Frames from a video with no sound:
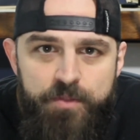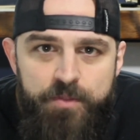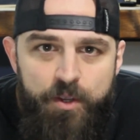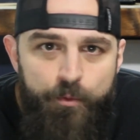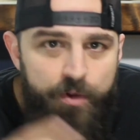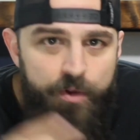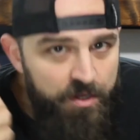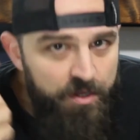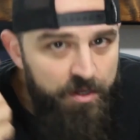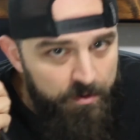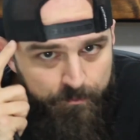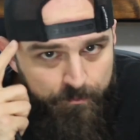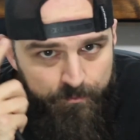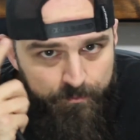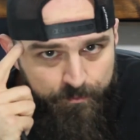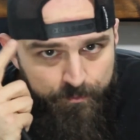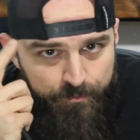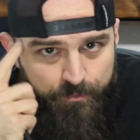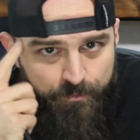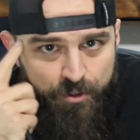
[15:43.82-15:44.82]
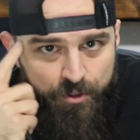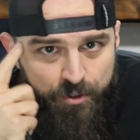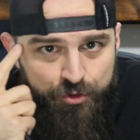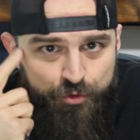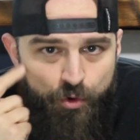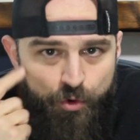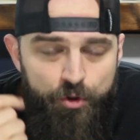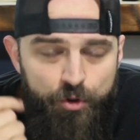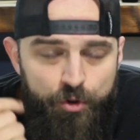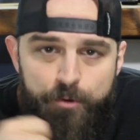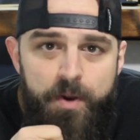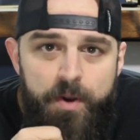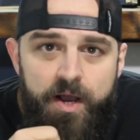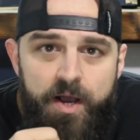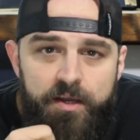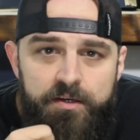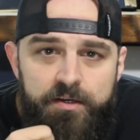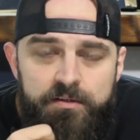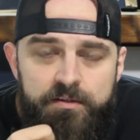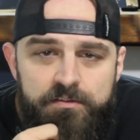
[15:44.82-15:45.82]
And we can control our
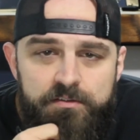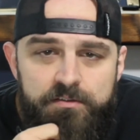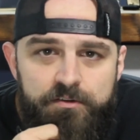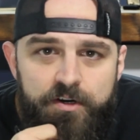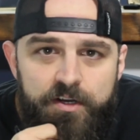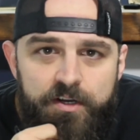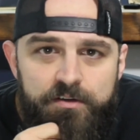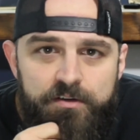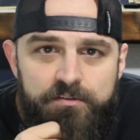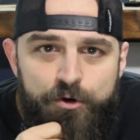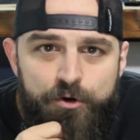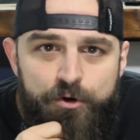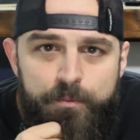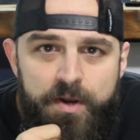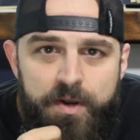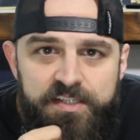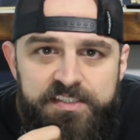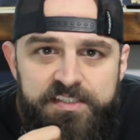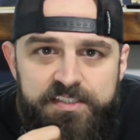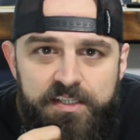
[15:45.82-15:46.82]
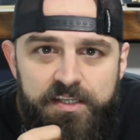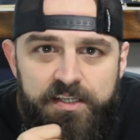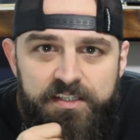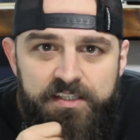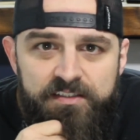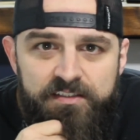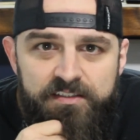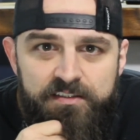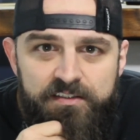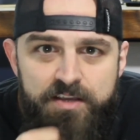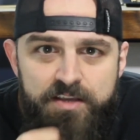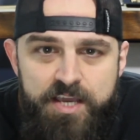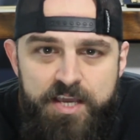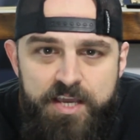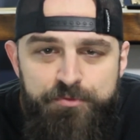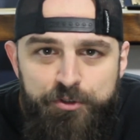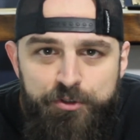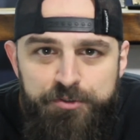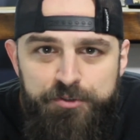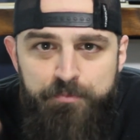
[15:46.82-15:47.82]
mind, right? Our mindset.
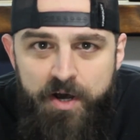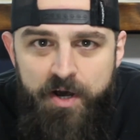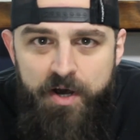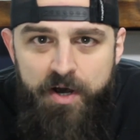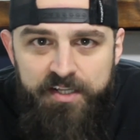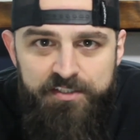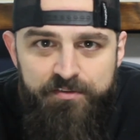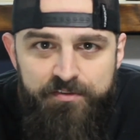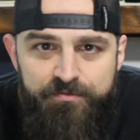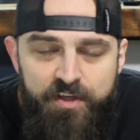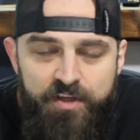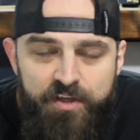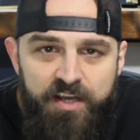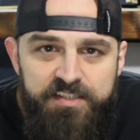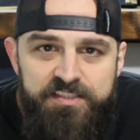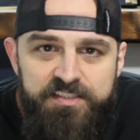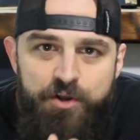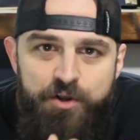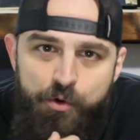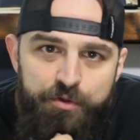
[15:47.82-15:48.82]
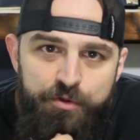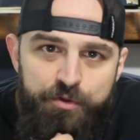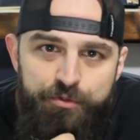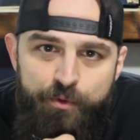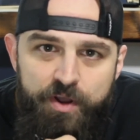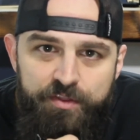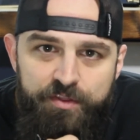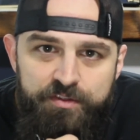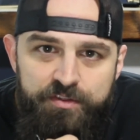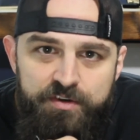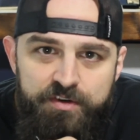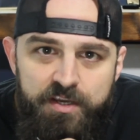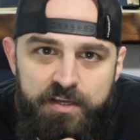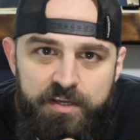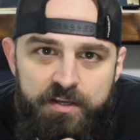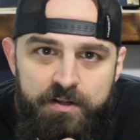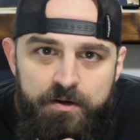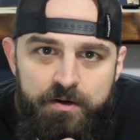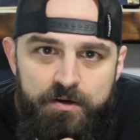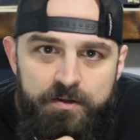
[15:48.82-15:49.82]
Keep those positive thoughts going throughout the
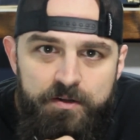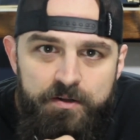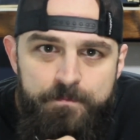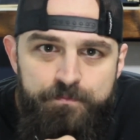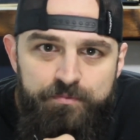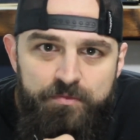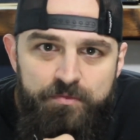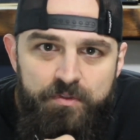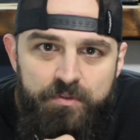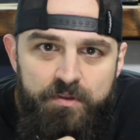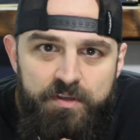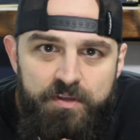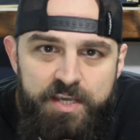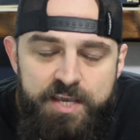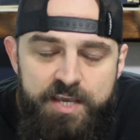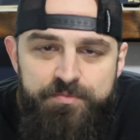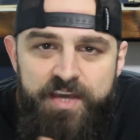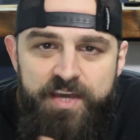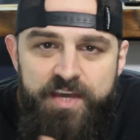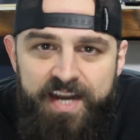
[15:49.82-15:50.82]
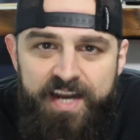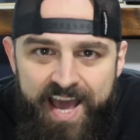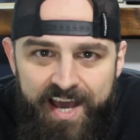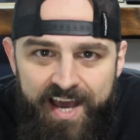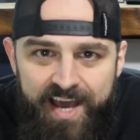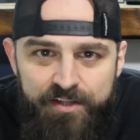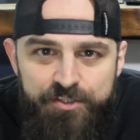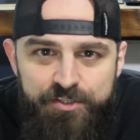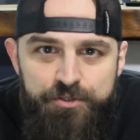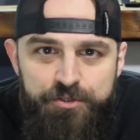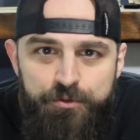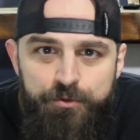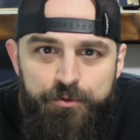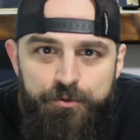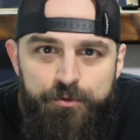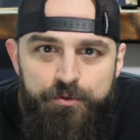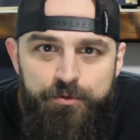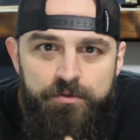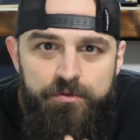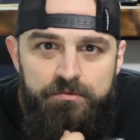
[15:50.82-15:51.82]
day. Keep that
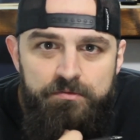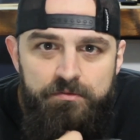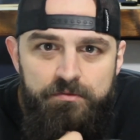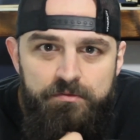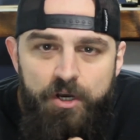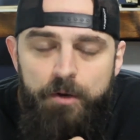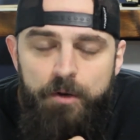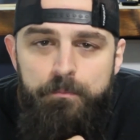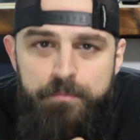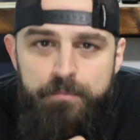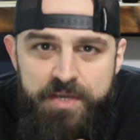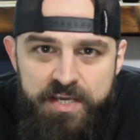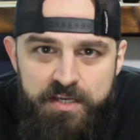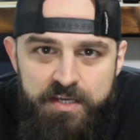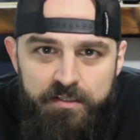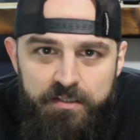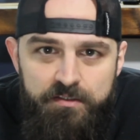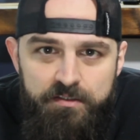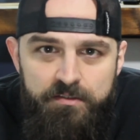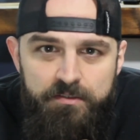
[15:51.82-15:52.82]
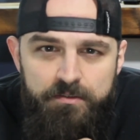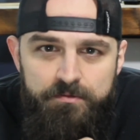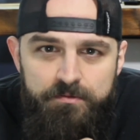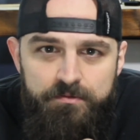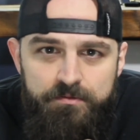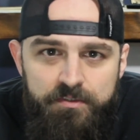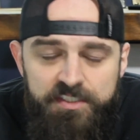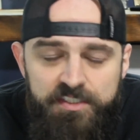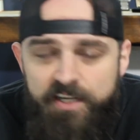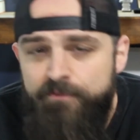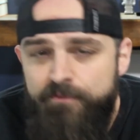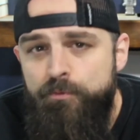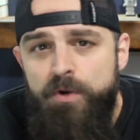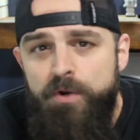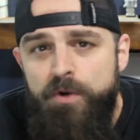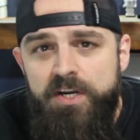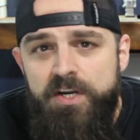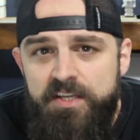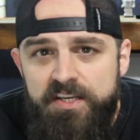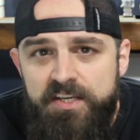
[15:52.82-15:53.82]
attitude upbeat, because
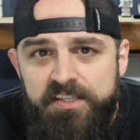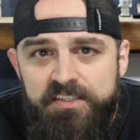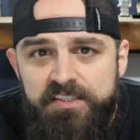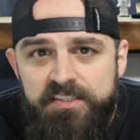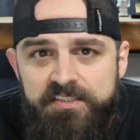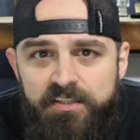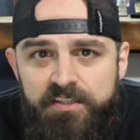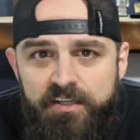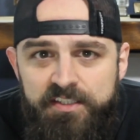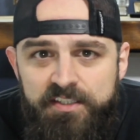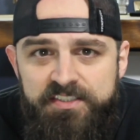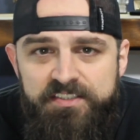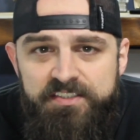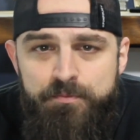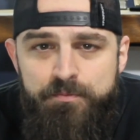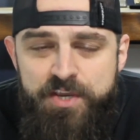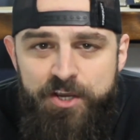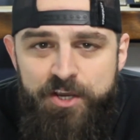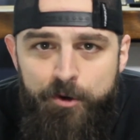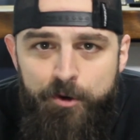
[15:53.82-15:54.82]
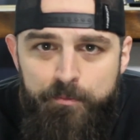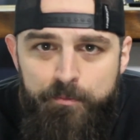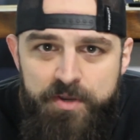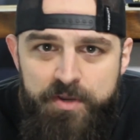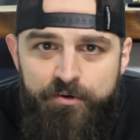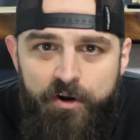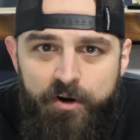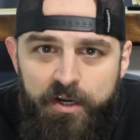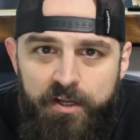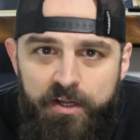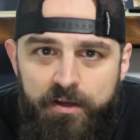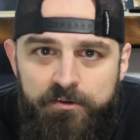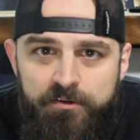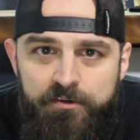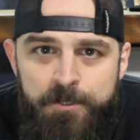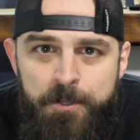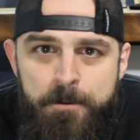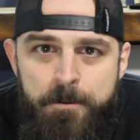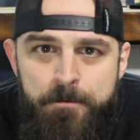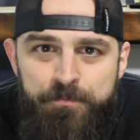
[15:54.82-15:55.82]
everybody needs us to be upbeat right now.
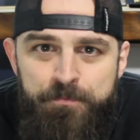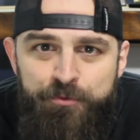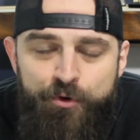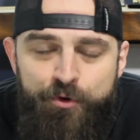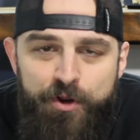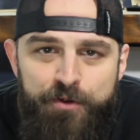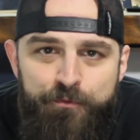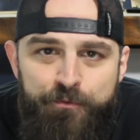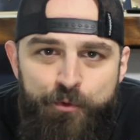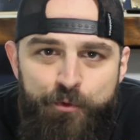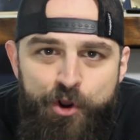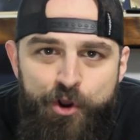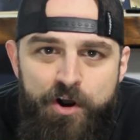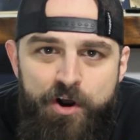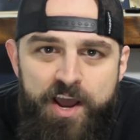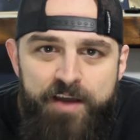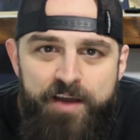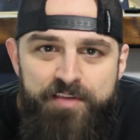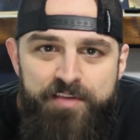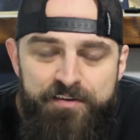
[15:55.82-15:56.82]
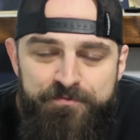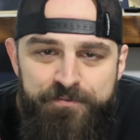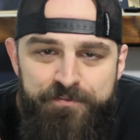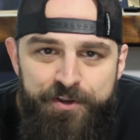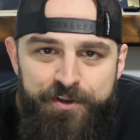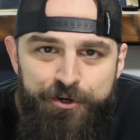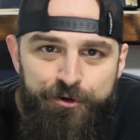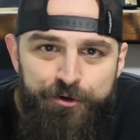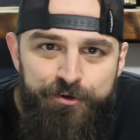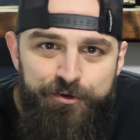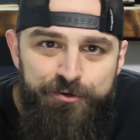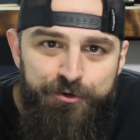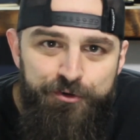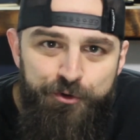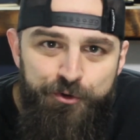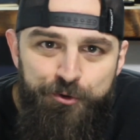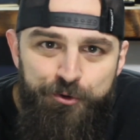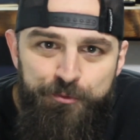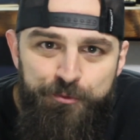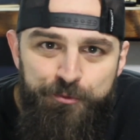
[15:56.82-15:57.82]
Right? If we all have that fear and
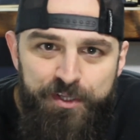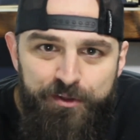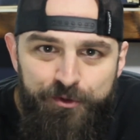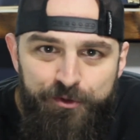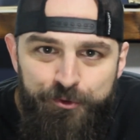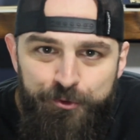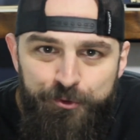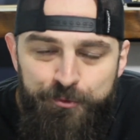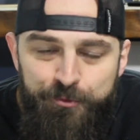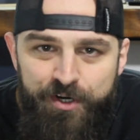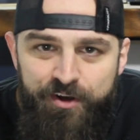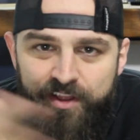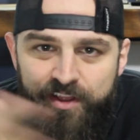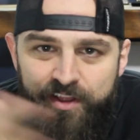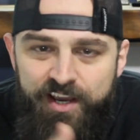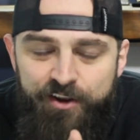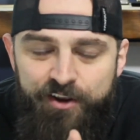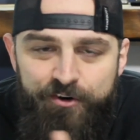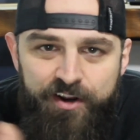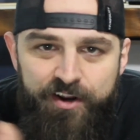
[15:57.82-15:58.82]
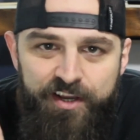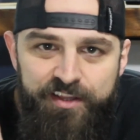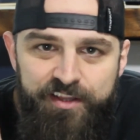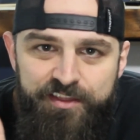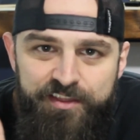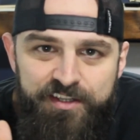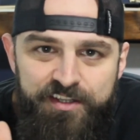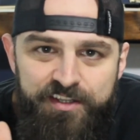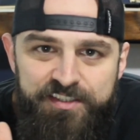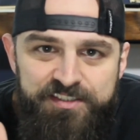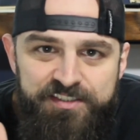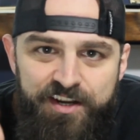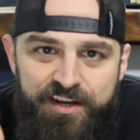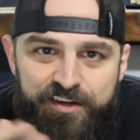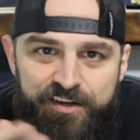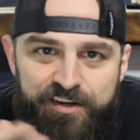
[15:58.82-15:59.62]
doom and loom and all that, right, then it's